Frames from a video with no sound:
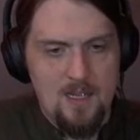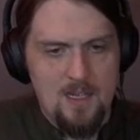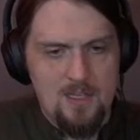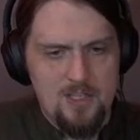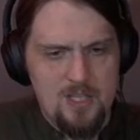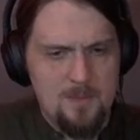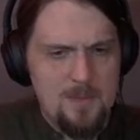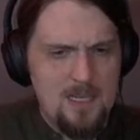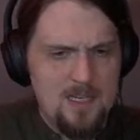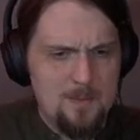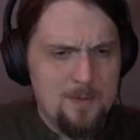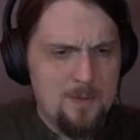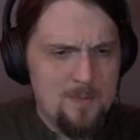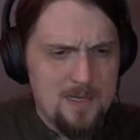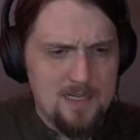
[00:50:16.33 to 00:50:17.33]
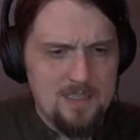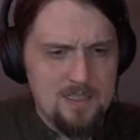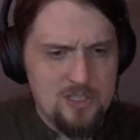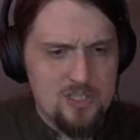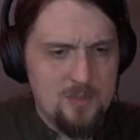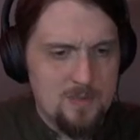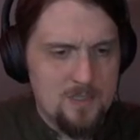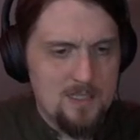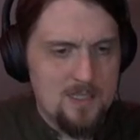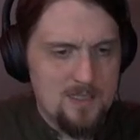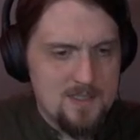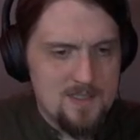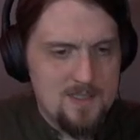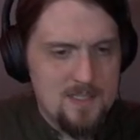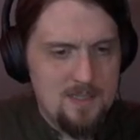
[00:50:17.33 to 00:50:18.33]
she made up her mind that she would not
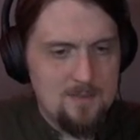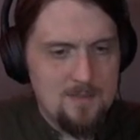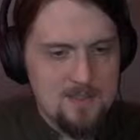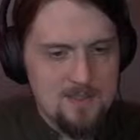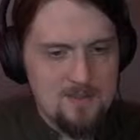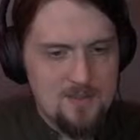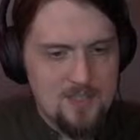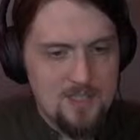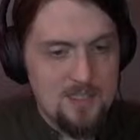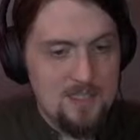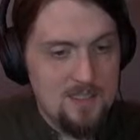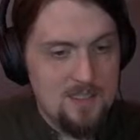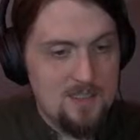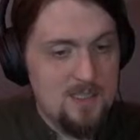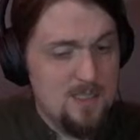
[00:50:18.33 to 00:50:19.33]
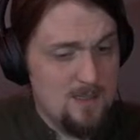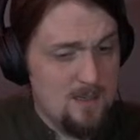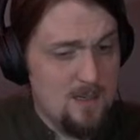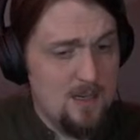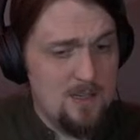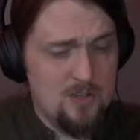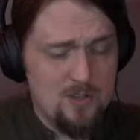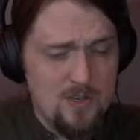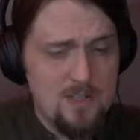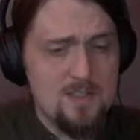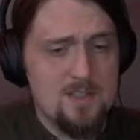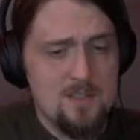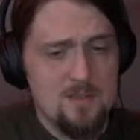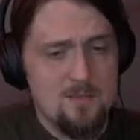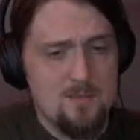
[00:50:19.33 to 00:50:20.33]
seem as if she did not
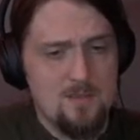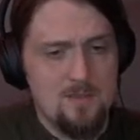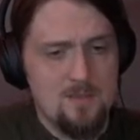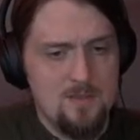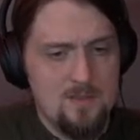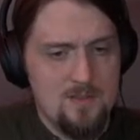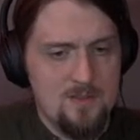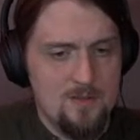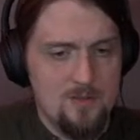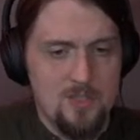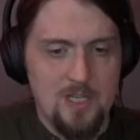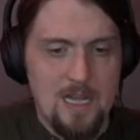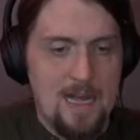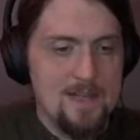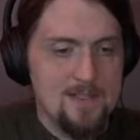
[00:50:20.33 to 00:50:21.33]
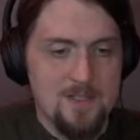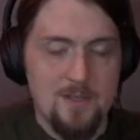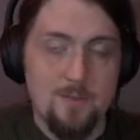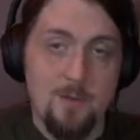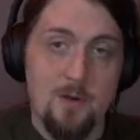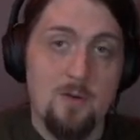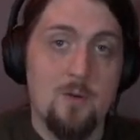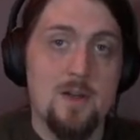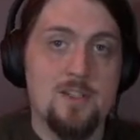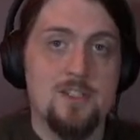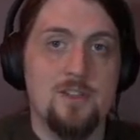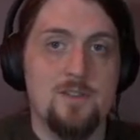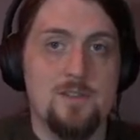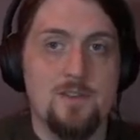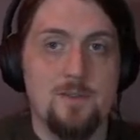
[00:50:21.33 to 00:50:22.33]
trust him, and so she asked no more
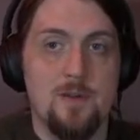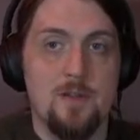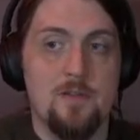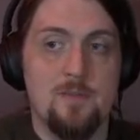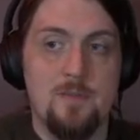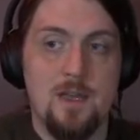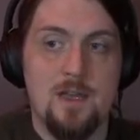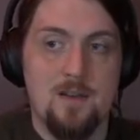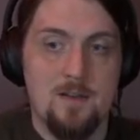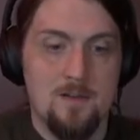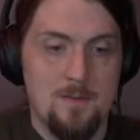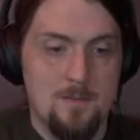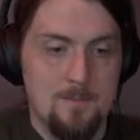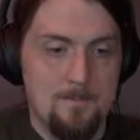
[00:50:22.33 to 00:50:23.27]
questions about the manor.